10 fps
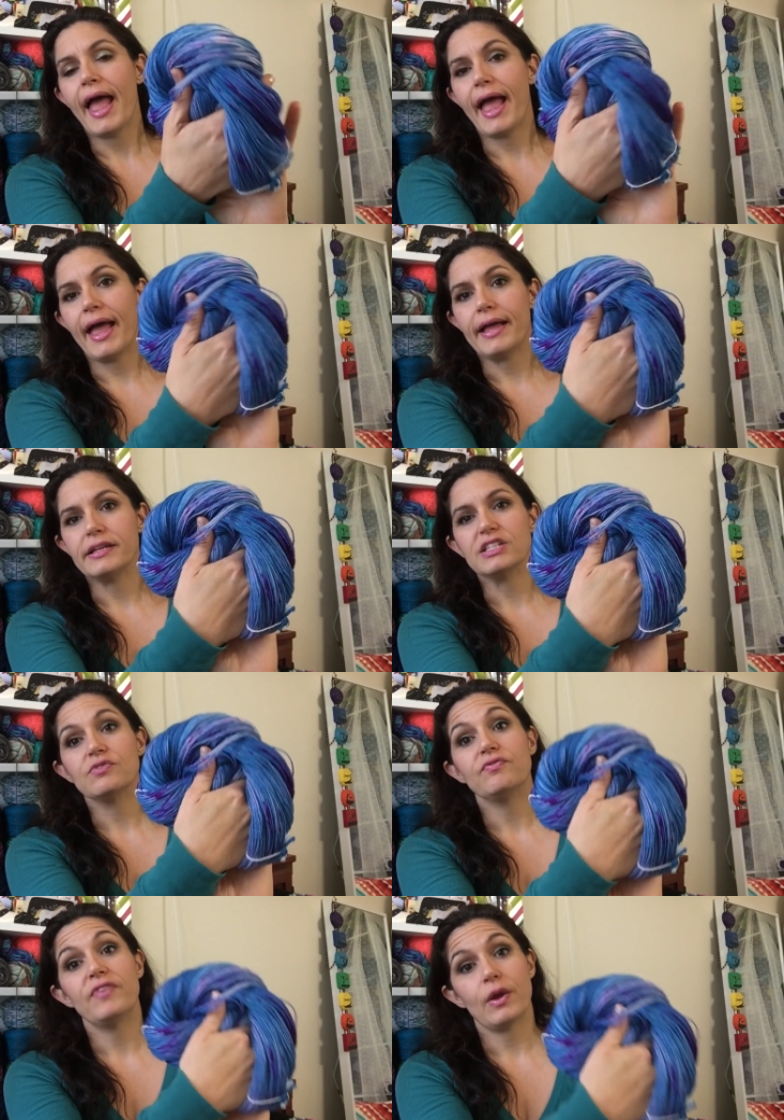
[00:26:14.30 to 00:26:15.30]
and
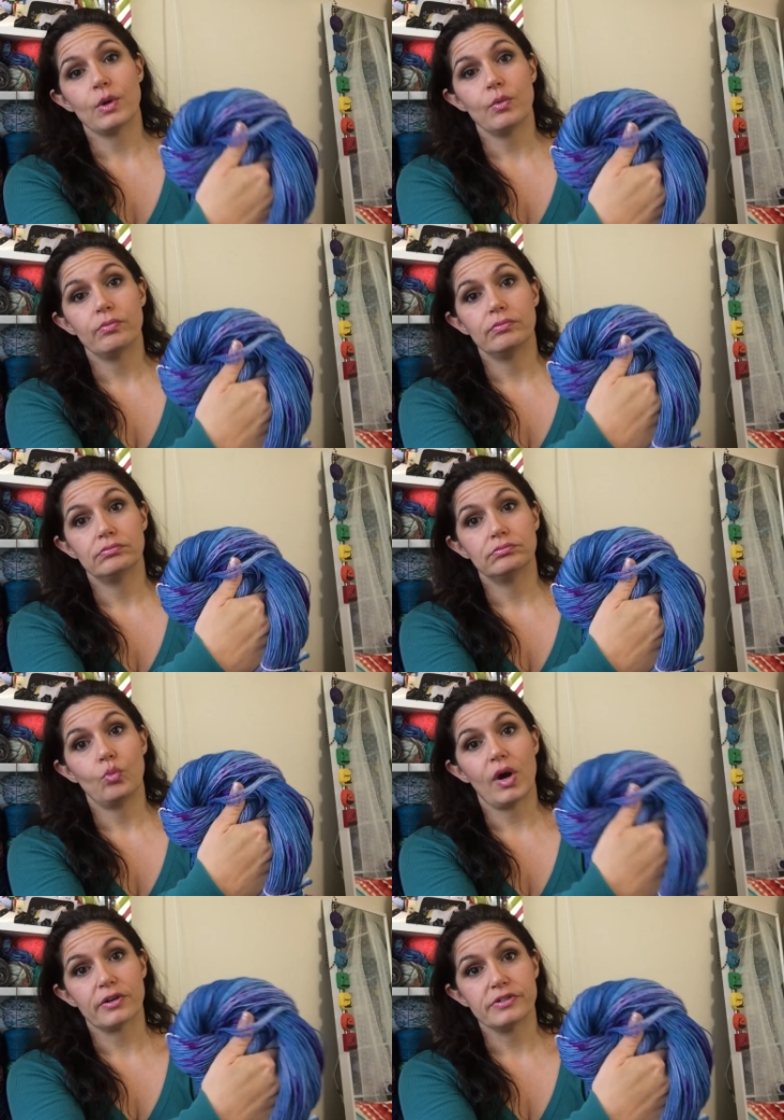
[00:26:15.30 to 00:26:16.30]
it's very
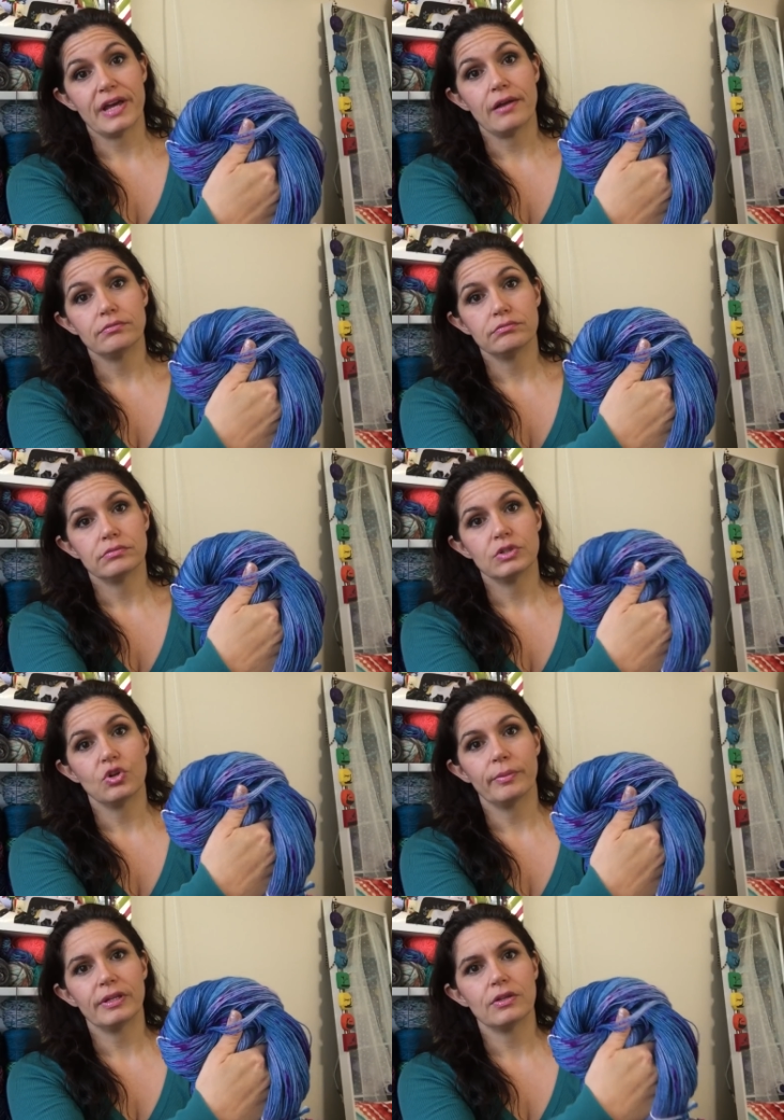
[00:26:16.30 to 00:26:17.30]
watered down.
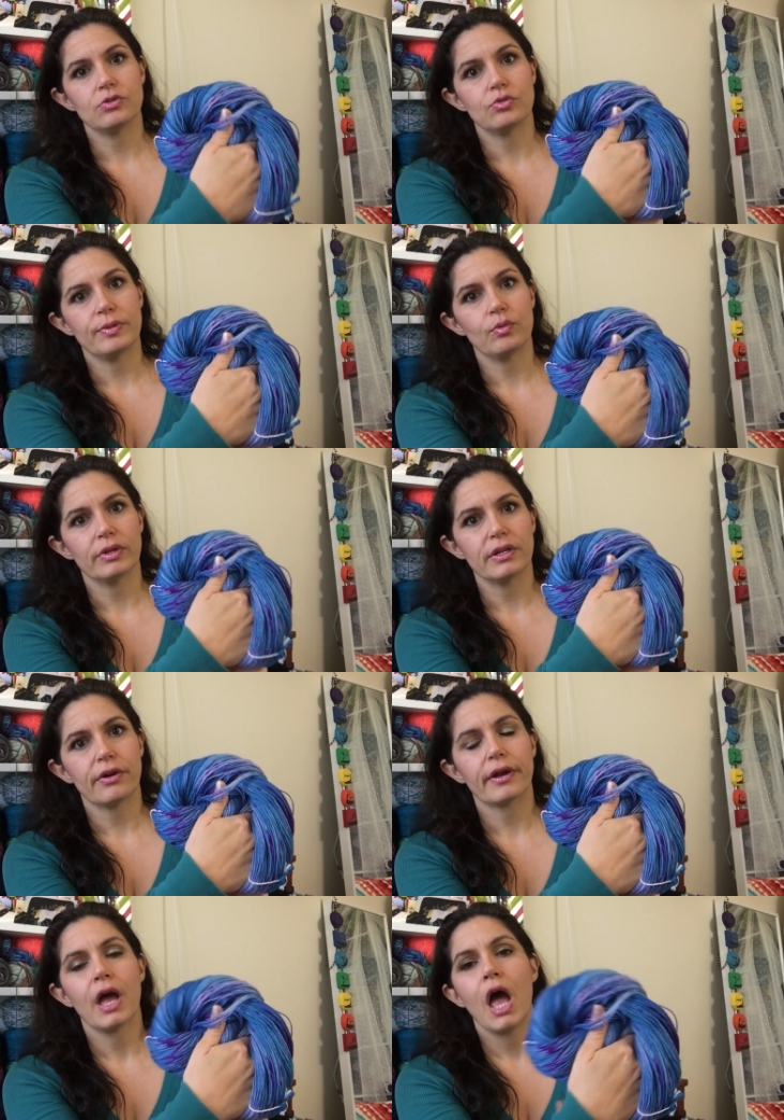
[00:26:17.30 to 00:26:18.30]
Normally those would be really
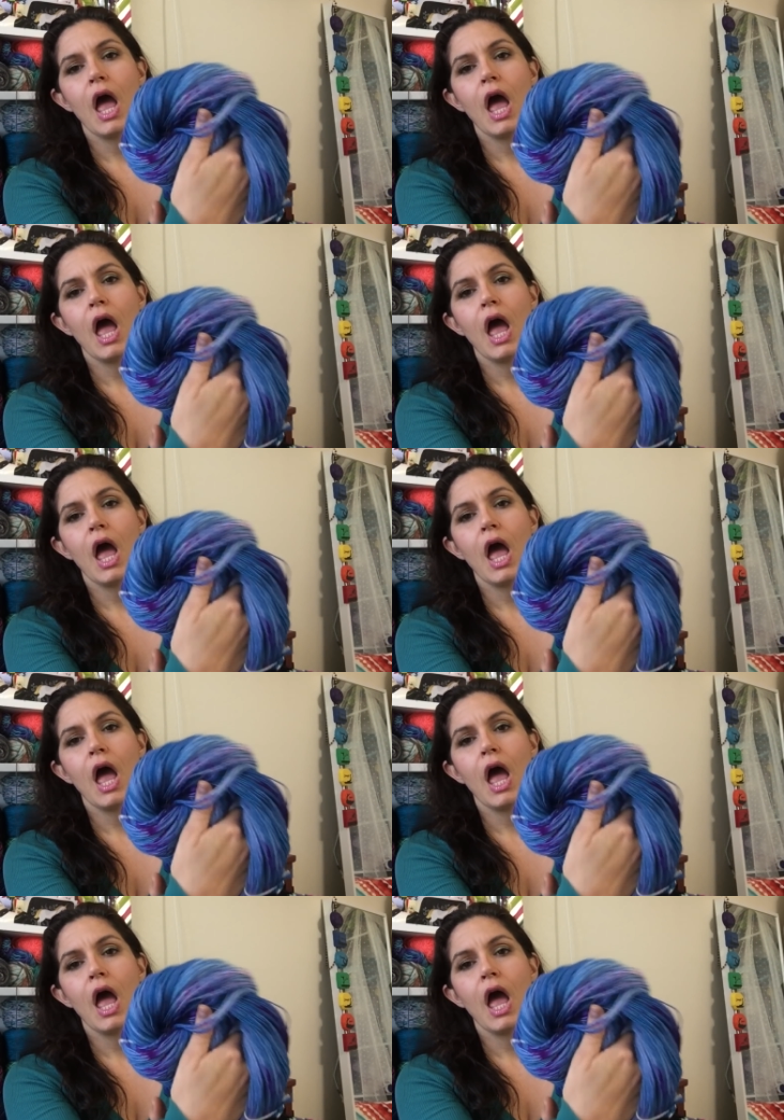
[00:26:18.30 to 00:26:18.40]
dark.